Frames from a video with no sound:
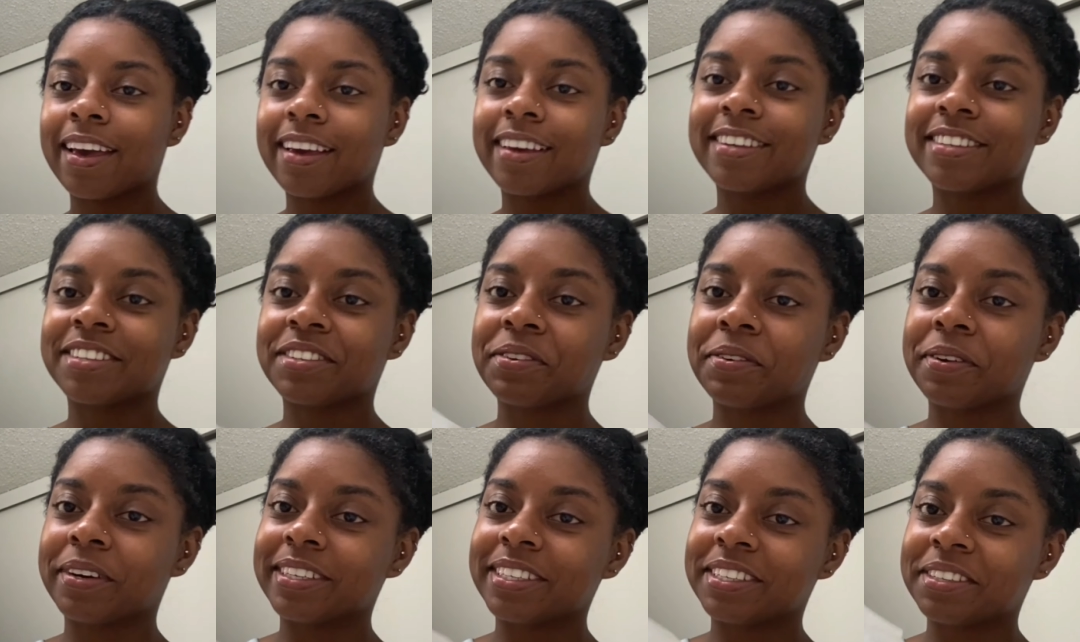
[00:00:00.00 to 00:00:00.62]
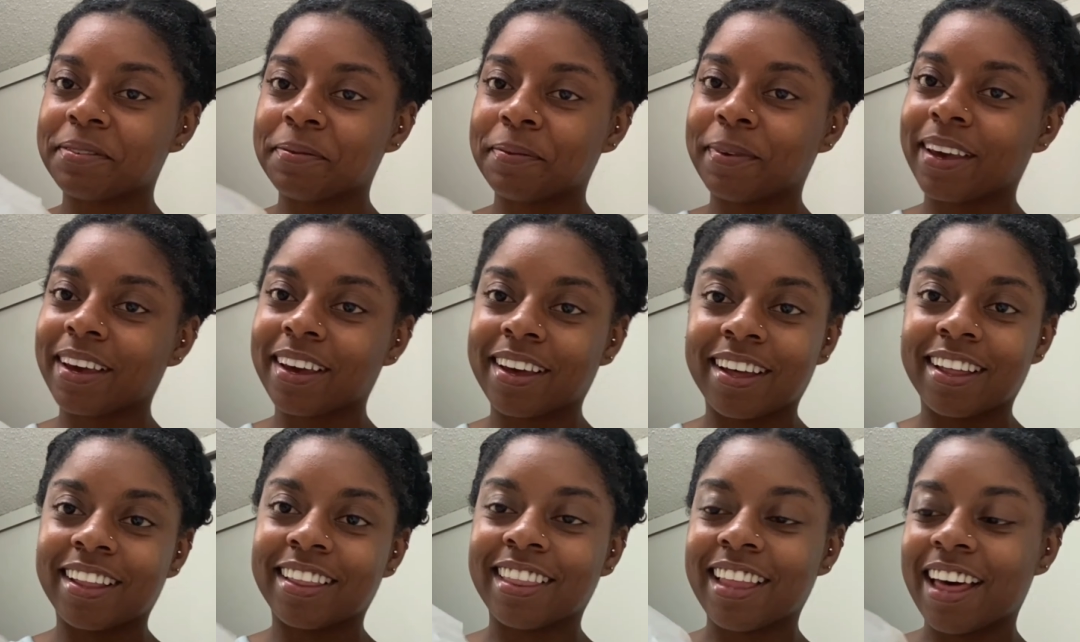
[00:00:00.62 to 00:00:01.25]
is going to make
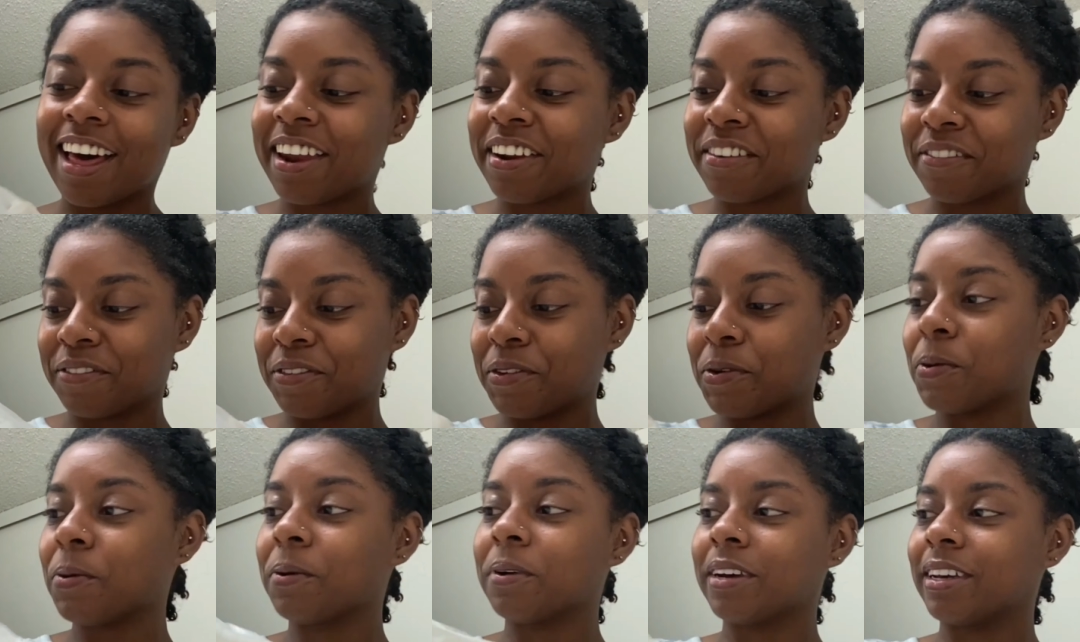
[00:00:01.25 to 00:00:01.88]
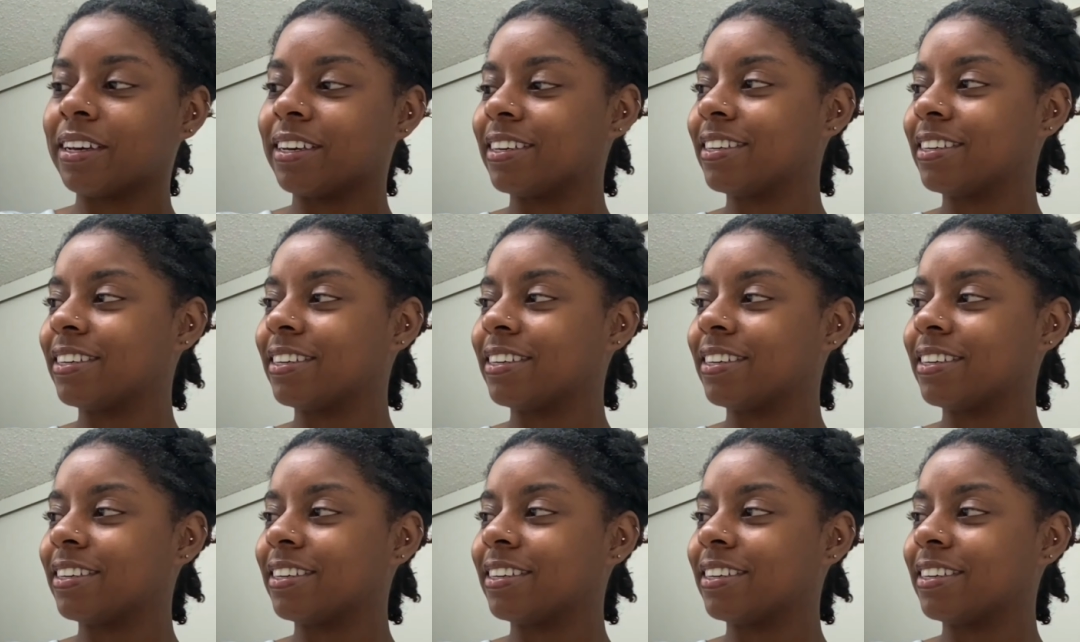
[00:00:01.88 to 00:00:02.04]
a lot of noise.